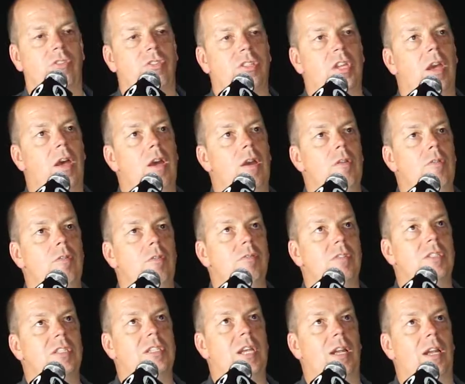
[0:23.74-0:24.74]
So,
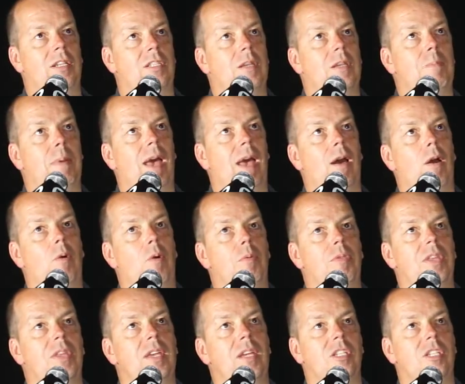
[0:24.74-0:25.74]
tell us
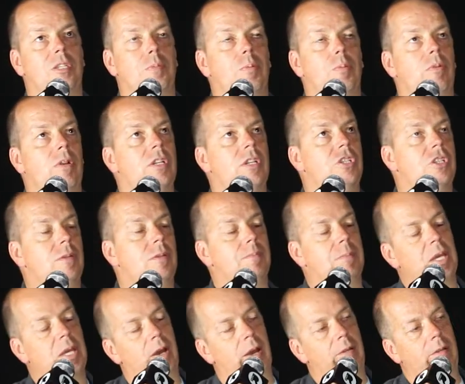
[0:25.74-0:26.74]
about the inspiration
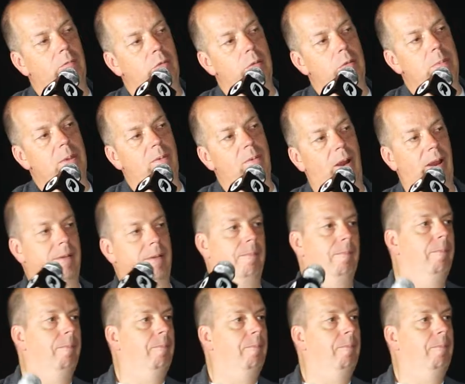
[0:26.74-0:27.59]
behind Ruby Rain.